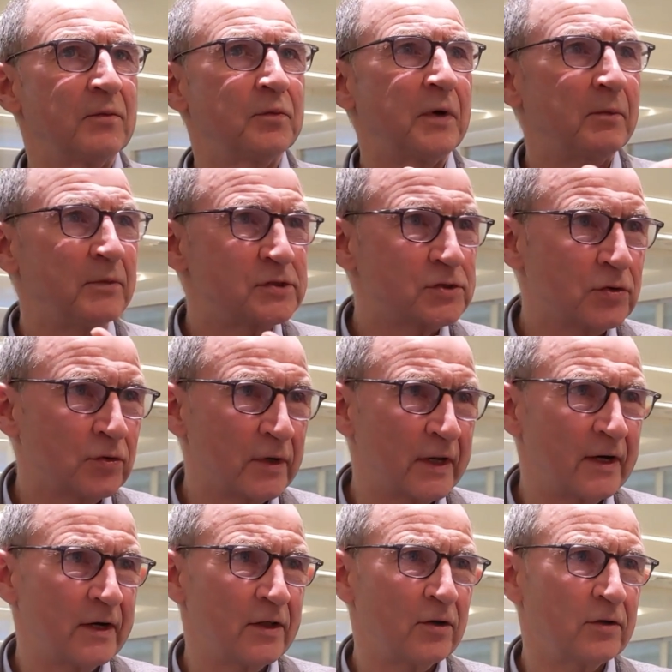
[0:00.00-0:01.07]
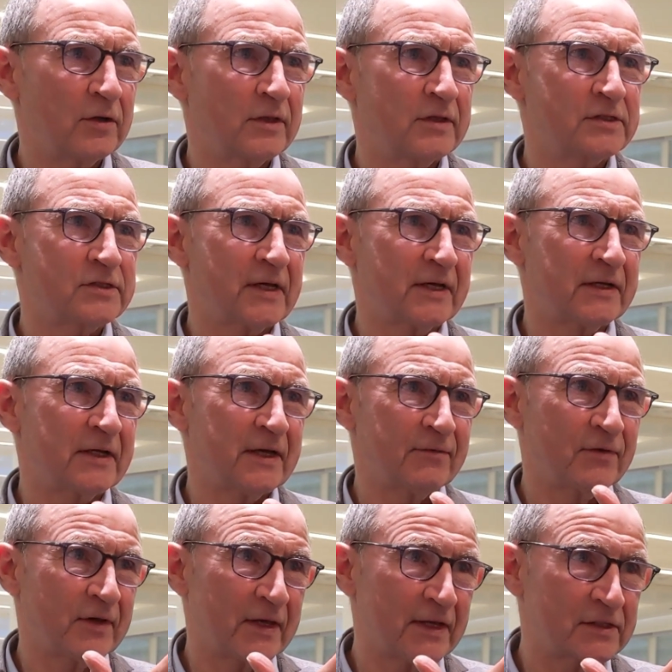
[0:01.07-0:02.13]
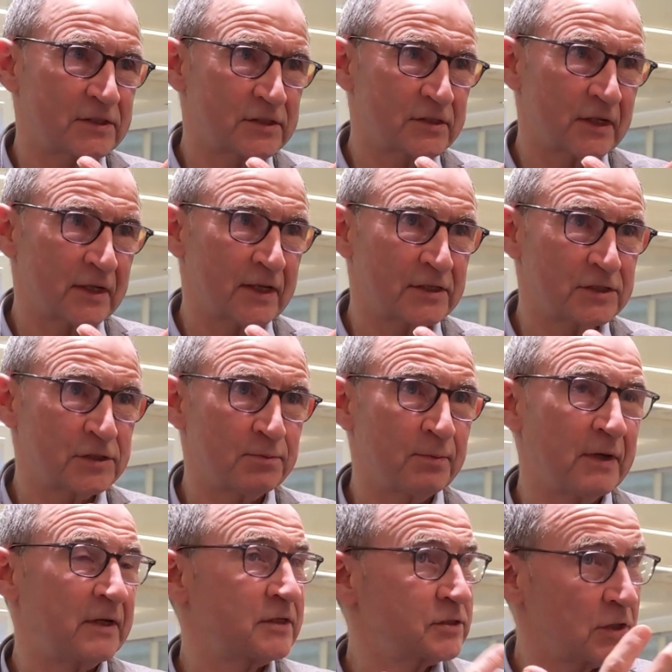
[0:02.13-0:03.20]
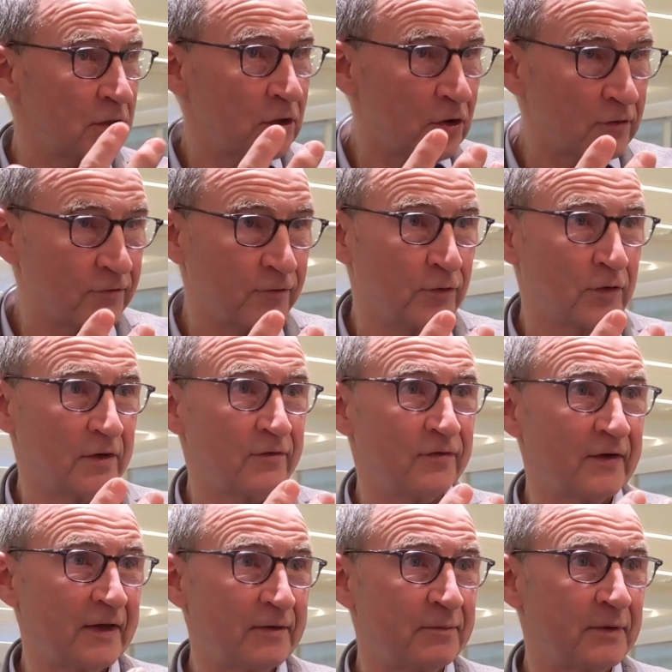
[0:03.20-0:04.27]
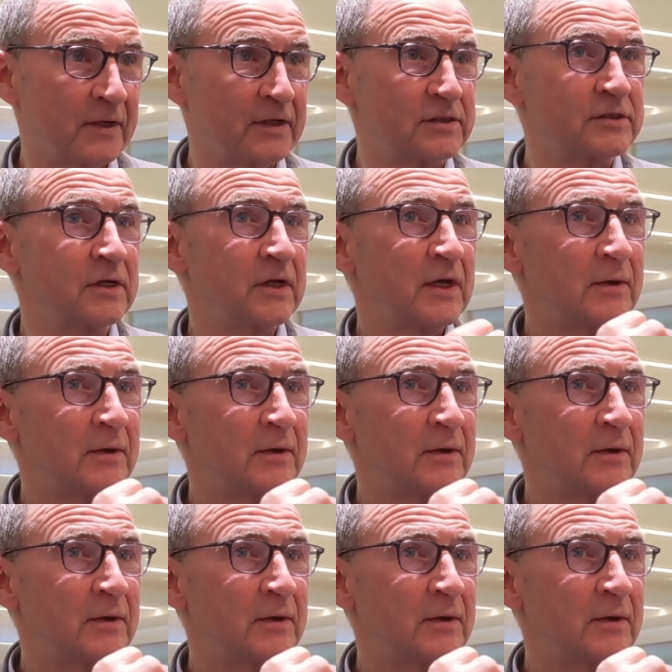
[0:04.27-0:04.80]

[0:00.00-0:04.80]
when we scored early on in the second half against Spain, it's a long 45 minutes.